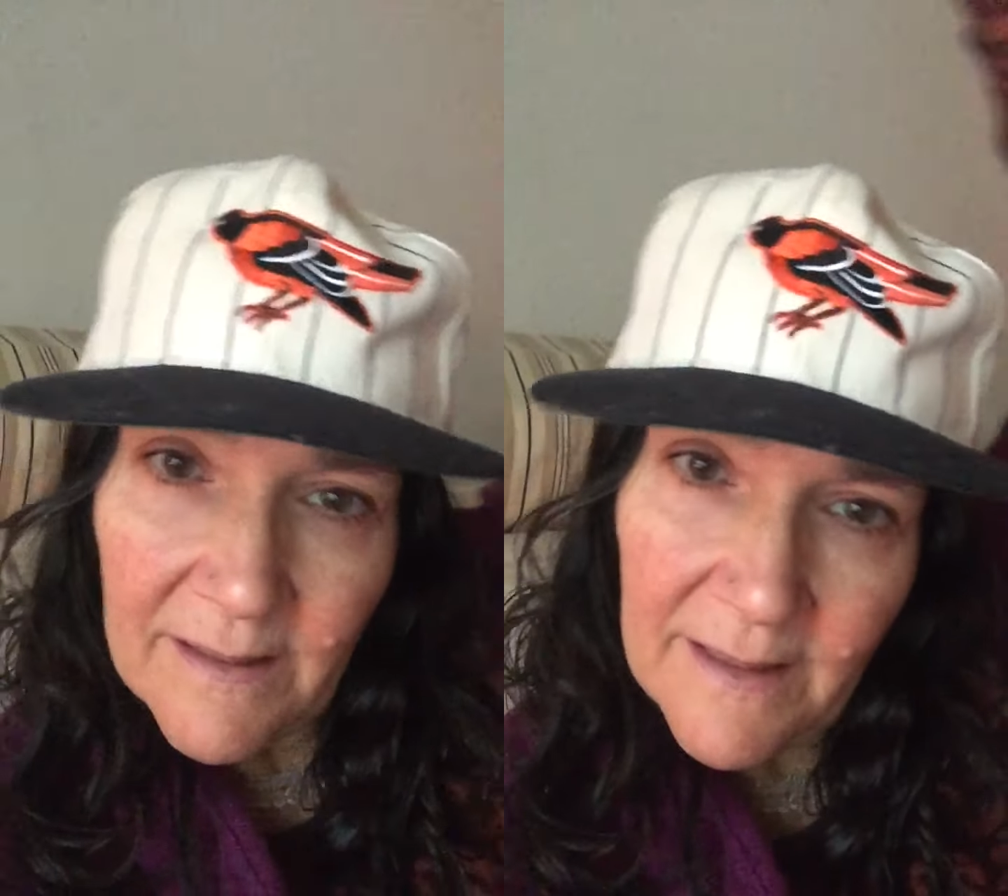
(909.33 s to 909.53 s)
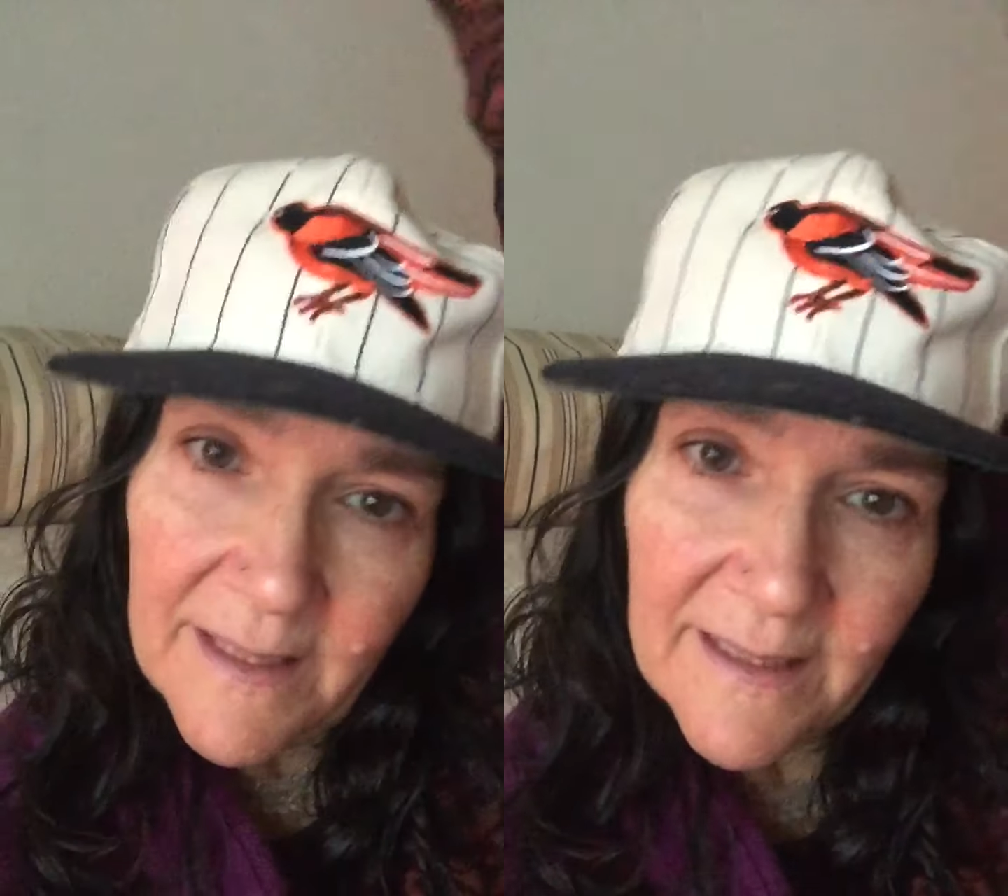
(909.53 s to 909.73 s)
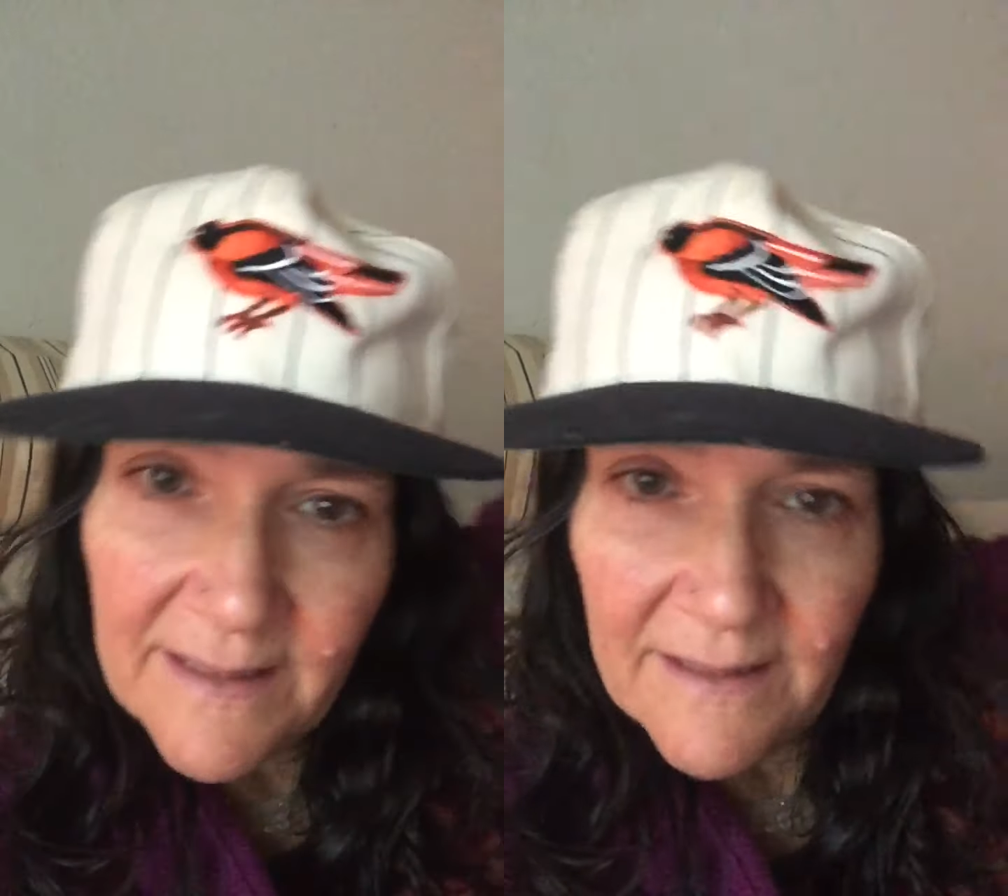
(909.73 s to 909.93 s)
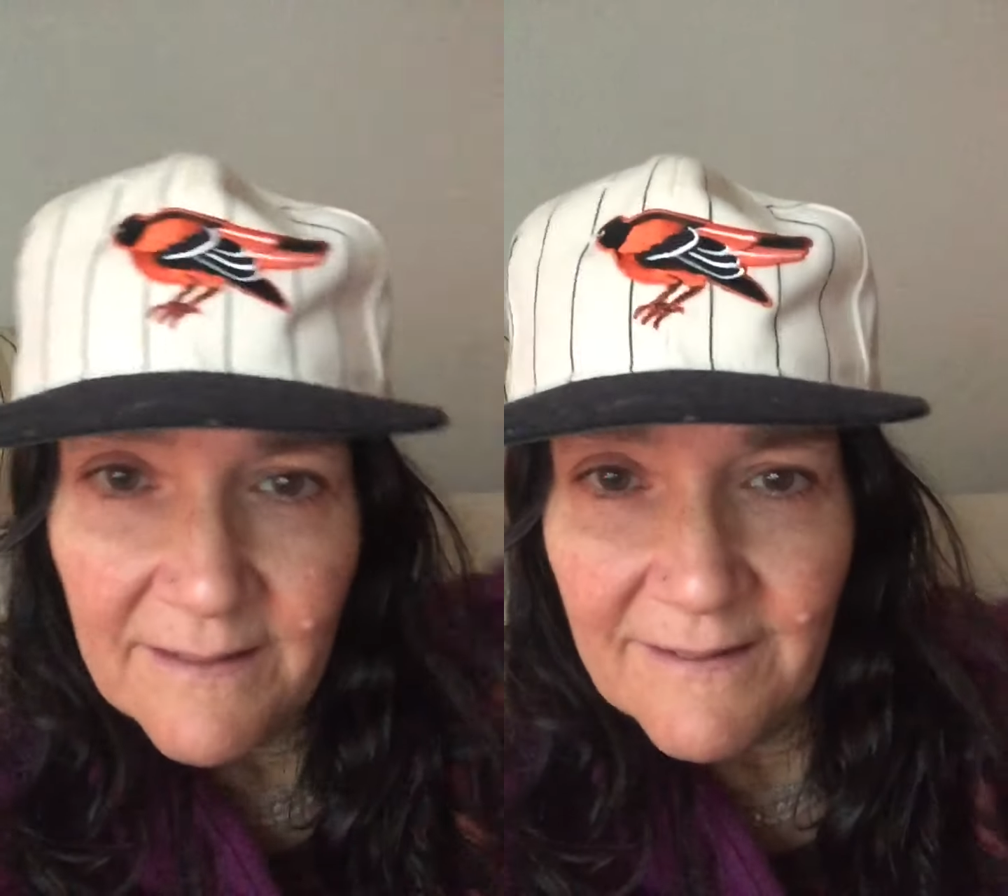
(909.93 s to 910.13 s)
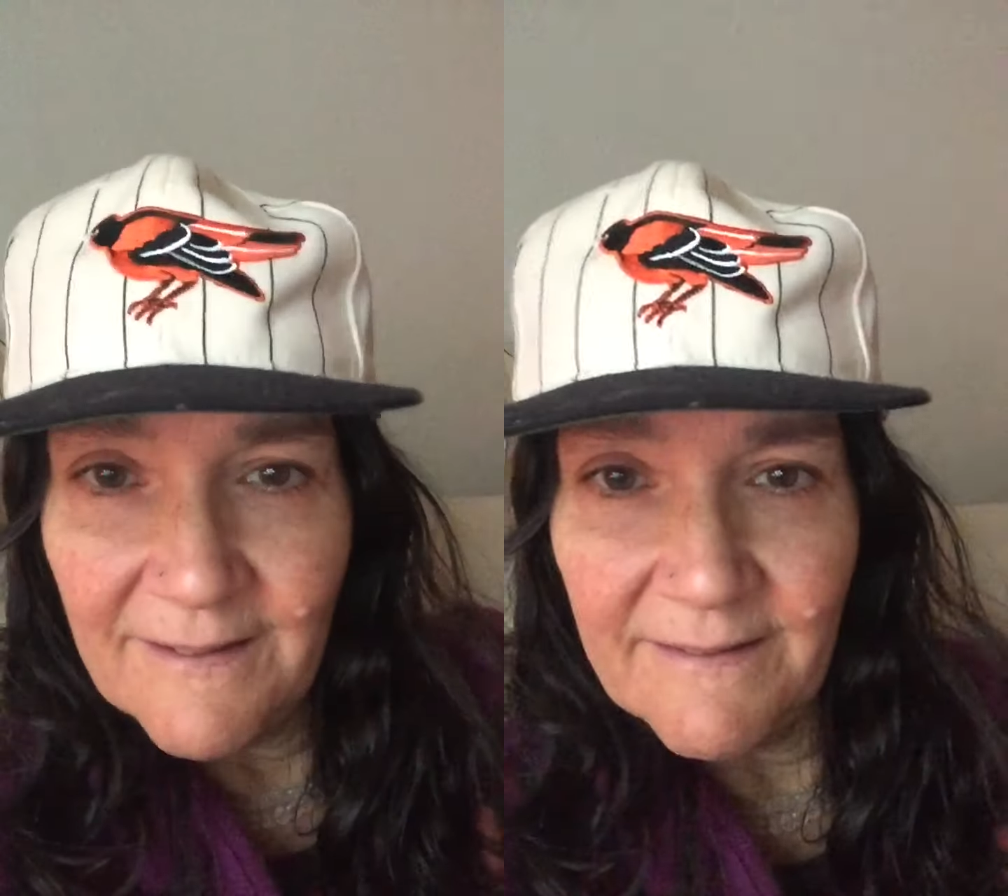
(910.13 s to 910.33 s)
connecting
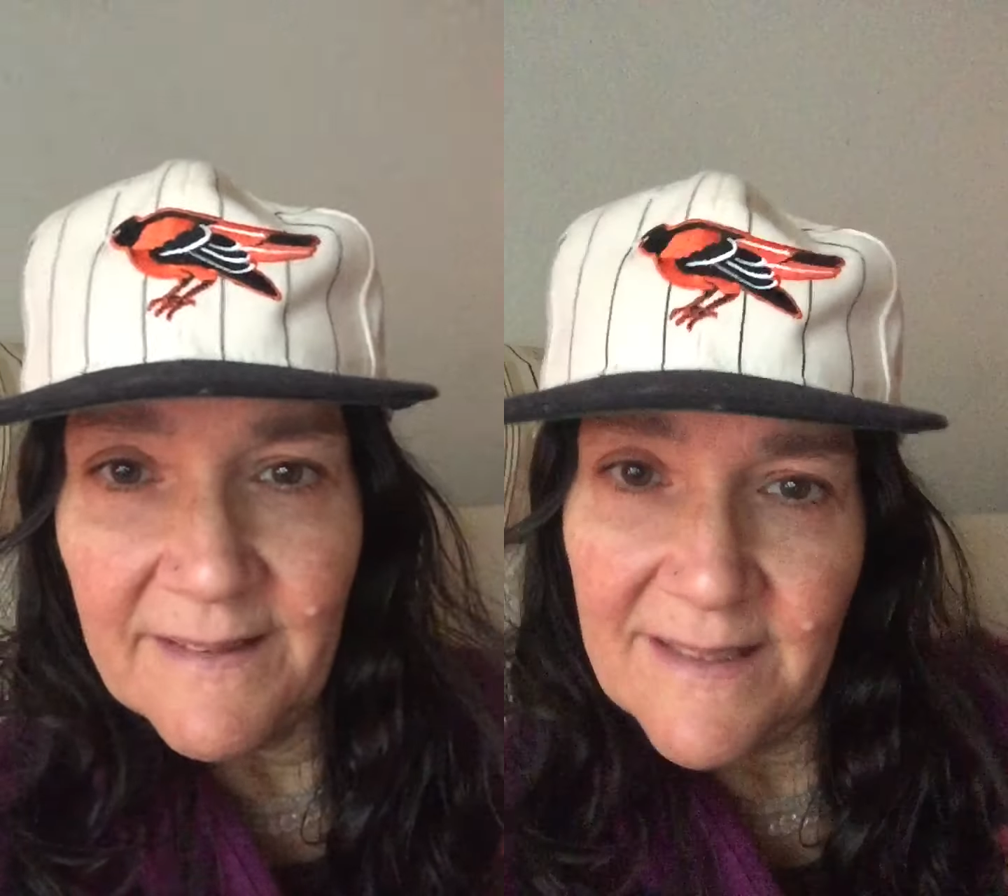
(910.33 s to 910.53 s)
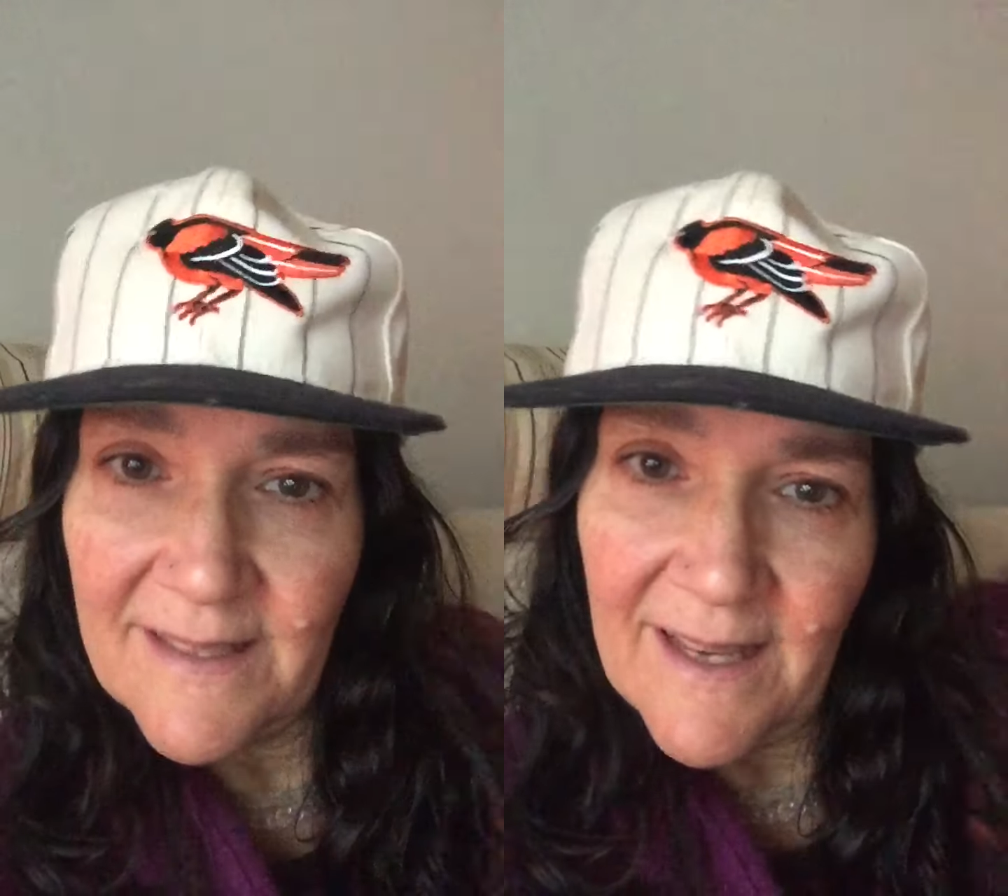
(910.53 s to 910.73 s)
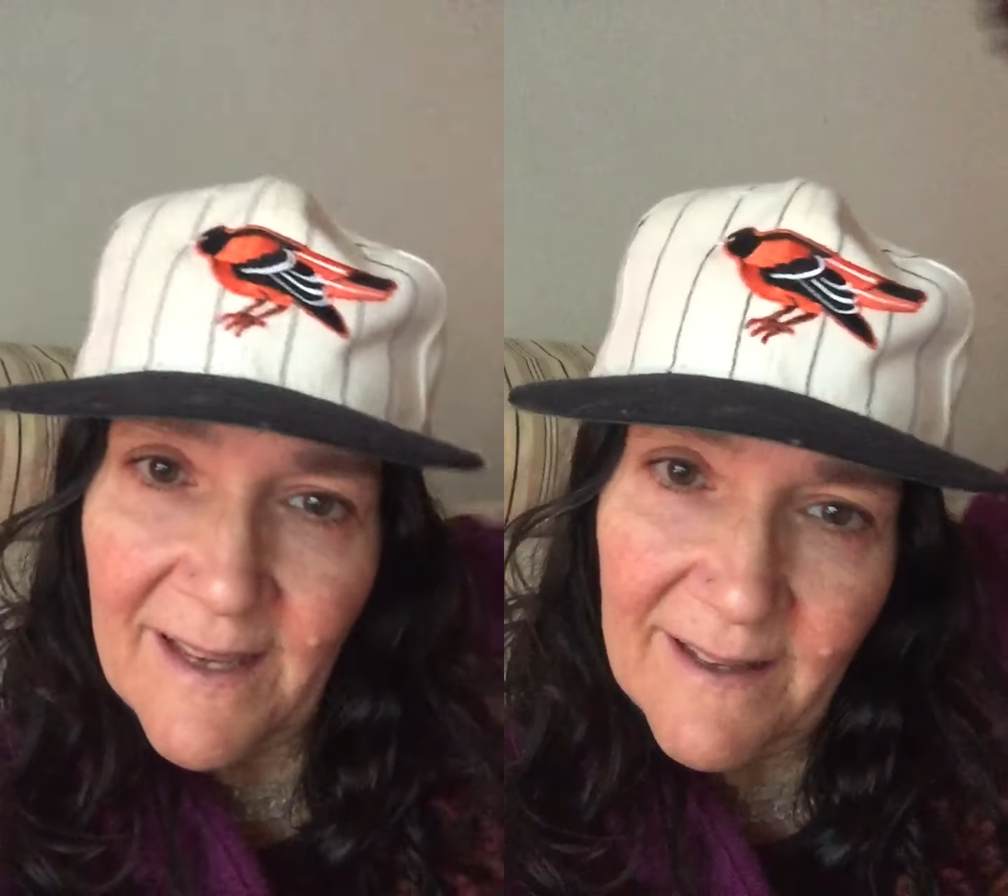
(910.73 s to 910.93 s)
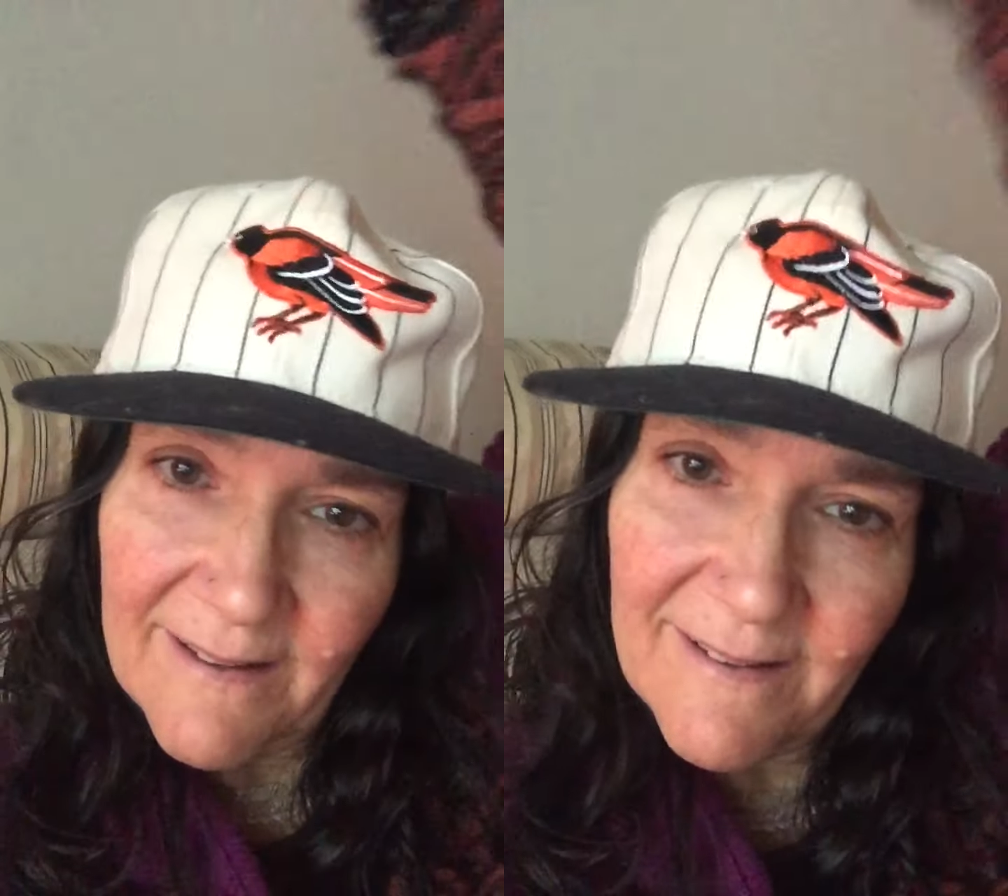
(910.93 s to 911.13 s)
earth and sky